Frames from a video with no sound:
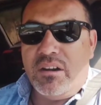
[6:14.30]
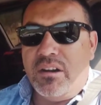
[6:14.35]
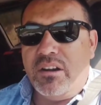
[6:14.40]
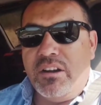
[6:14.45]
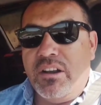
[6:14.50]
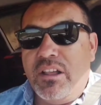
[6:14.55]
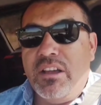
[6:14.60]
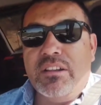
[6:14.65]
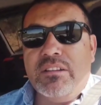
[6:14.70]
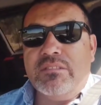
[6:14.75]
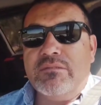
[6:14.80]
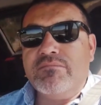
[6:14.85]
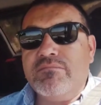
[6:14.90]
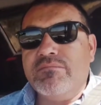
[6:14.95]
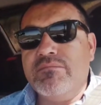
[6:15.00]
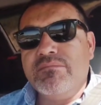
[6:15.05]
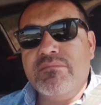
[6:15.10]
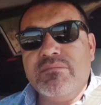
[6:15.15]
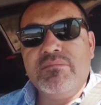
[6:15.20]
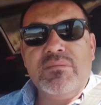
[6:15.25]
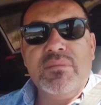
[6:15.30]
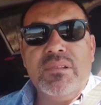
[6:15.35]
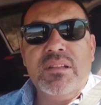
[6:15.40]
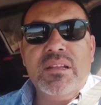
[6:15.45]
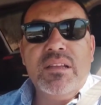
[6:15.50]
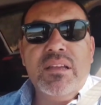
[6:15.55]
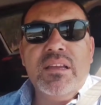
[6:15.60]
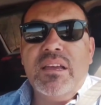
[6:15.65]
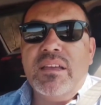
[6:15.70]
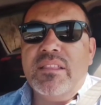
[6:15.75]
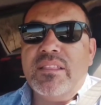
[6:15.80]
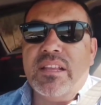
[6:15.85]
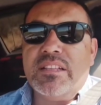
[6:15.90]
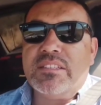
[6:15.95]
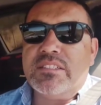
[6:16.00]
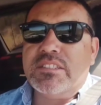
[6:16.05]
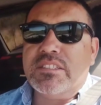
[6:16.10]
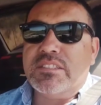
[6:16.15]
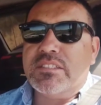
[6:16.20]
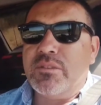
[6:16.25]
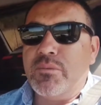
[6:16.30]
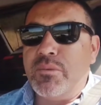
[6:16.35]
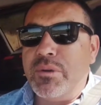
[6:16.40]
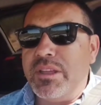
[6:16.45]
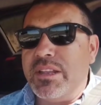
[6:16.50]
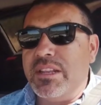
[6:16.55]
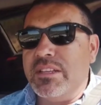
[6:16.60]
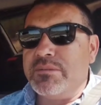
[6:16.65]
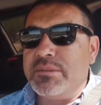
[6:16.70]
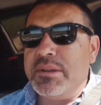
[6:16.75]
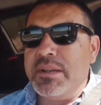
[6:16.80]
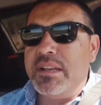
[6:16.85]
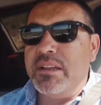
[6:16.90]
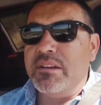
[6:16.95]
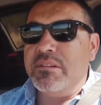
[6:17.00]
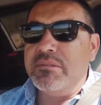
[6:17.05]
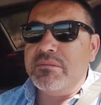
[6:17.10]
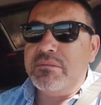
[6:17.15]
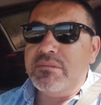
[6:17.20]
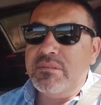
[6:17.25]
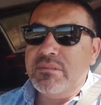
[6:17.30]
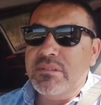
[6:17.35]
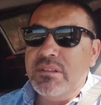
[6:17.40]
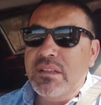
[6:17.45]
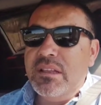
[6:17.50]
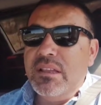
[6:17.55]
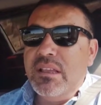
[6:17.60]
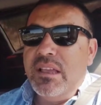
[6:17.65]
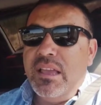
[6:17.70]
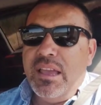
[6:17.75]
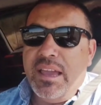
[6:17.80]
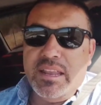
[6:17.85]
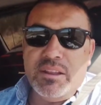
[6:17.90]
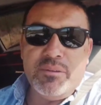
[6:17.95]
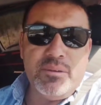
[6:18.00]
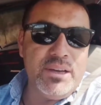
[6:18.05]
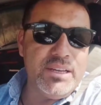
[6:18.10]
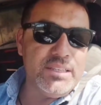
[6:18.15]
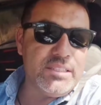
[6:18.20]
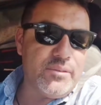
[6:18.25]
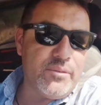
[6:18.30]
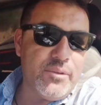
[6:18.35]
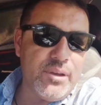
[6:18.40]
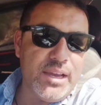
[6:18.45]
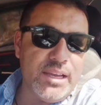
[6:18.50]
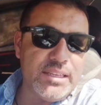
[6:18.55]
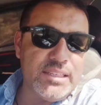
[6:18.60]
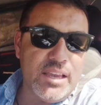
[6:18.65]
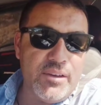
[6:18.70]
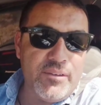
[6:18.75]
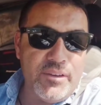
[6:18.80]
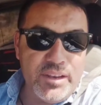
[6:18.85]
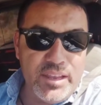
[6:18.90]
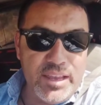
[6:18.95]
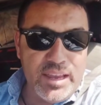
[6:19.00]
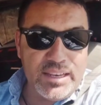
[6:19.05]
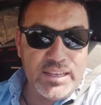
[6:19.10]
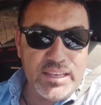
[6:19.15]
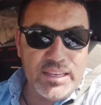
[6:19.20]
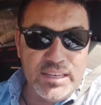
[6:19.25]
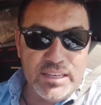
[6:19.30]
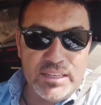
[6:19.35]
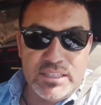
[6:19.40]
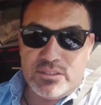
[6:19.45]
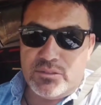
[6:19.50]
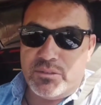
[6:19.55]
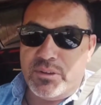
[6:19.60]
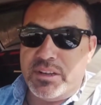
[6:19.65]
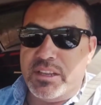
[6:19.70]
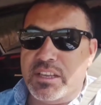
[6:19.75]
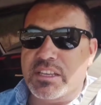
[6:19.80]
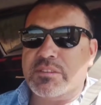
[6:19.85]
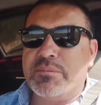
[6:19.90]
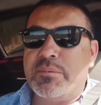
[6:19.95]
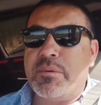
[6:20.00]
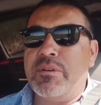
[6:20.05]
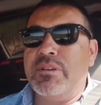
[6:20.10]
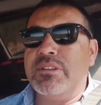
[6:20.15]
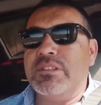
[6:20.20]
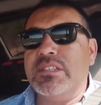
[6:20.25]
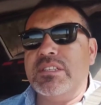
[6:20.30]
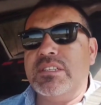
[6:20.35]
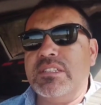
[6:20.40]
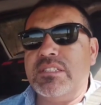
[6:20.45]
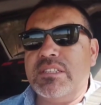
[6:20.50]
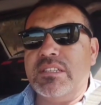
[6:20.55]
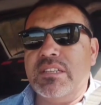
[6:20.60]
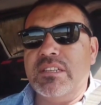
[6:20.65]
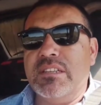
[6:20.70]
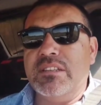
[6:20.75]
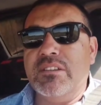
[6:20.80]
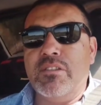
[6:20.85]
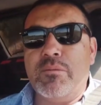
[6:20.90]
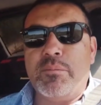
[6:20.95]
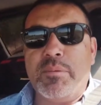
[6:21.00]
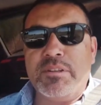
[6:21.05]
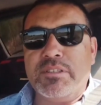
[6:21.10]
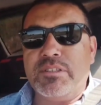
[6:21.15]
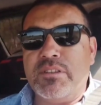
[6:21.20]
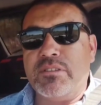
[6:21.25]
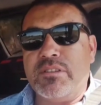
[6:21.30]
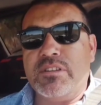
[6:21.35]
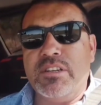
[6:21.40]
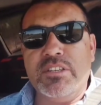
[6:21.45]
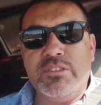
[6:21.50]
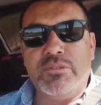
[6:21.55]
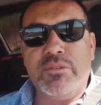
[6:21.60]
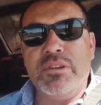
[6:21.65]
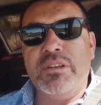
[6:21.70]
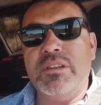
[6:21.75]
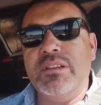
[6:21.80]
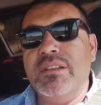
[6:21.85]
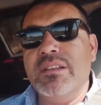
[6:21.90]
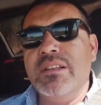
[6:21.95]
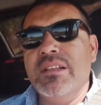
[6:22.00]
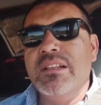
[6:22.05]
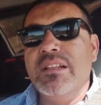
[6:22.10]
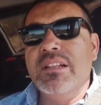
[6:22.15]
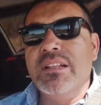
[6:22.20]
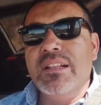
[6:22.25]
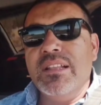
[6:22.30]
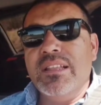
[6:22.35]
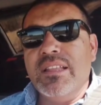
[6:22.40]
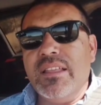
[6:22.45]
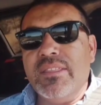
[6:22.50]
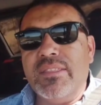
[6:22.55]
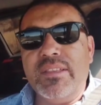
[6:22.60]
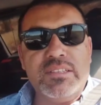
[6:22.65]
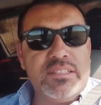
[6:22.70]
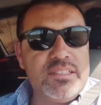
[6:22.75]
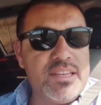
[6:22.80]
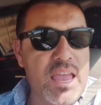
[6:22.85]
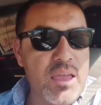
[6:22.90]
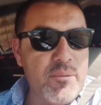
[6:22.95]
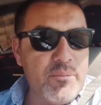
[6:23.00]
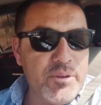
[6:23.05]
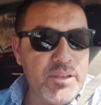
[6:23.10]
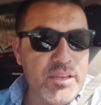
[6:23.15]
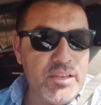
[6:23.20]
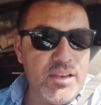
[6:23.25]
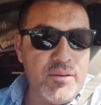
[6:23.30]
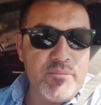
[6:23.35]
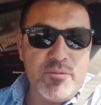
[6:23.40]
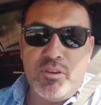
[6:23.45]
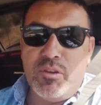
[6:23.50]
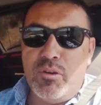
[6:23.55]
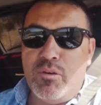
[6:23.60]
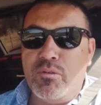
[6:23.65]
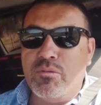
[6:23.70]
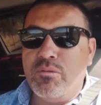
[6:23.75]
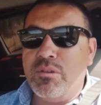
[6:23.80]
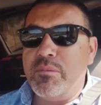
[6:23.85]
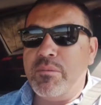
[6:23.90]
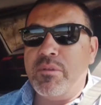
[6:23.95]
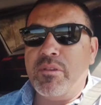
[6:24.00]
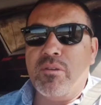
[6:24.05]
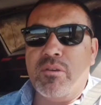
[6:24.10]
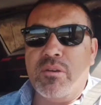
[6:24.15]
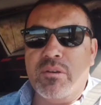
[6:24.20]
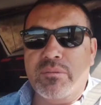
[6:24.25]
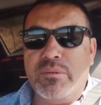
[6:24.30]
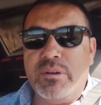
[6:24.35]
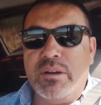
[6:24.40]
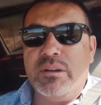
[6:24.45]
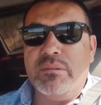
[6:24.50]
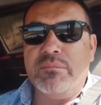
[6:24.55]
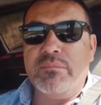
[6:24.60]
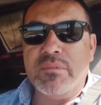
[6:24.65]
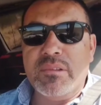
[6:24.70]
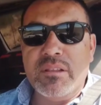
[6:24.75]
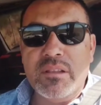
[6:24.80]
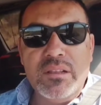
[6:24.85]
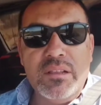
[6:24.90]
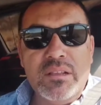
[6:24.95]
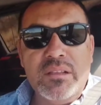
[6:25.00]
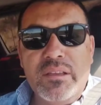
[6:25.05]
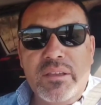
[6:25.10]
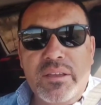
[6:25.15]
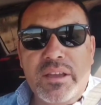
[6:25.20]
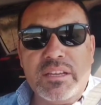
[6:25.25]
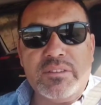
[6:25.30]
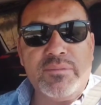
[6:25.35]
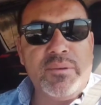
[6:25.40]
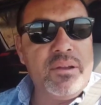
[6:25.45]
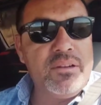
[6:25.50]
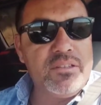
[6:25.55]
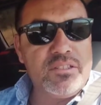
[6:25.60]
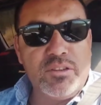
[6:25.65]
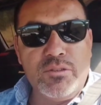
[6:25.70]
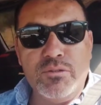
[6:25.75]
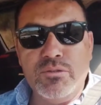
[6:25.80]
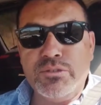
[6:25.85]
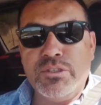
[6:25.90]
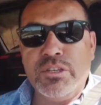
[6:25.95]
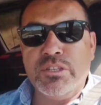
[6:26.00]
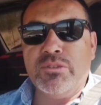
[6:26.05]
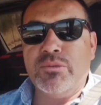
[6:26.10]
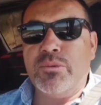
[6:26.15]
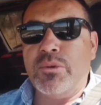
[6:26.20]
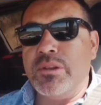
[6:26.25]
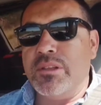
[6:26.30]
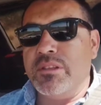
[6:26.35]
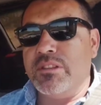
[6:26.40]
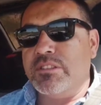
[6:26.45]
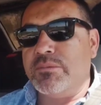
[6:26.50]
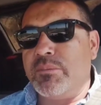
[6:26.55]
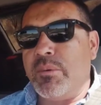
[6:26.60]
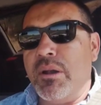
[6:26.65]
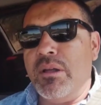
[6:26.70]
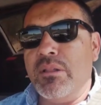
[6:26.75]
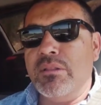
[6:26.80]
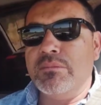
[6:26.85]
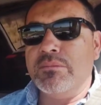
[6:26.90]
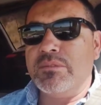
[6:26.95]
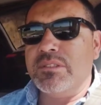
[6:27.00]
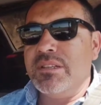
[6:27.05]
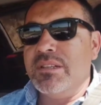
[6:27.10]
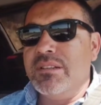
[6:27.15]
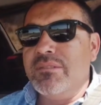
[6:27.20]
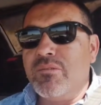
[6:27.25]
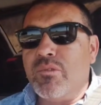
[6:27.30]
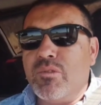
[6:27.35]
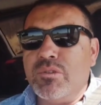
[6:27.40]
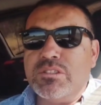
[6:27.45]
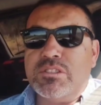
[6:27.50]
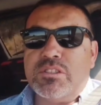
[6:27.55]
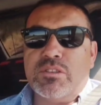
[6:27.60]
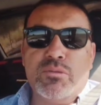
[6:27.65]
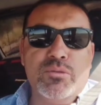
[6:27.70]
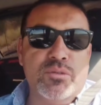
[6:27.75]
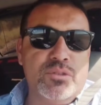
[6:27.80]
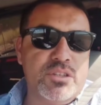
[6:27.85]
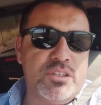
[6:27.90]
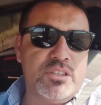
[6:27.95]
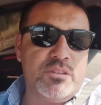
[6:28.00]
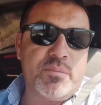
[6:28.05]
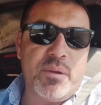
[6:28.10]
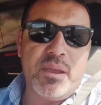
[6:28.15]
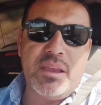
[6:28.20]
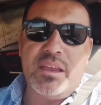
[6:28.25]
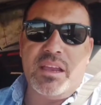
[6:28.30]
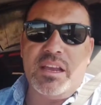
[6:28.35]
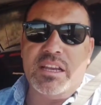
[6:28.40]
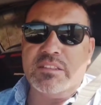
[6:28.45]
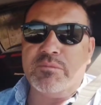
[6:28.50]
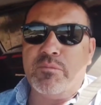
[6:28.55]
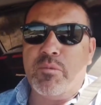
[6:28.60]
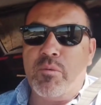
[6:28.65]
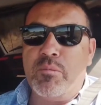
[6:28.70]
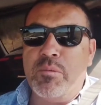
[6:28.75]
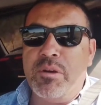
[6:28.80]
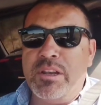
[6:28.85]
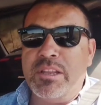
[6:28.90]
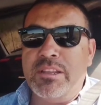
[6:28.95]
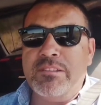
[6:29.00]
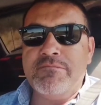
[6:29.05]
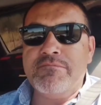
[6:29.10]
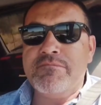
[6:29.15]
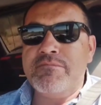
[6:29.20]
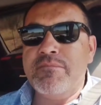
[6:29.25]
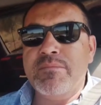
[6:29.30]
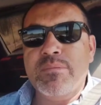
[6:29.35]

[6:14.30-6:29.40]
are not. That's just the way it is right now. Anyways, if you guys have any ideas or any experiences in other parts of the country that this is happening, let me know. Let me know if you guys found a solution to any of these problems. Of course, the solution is paying guys more money.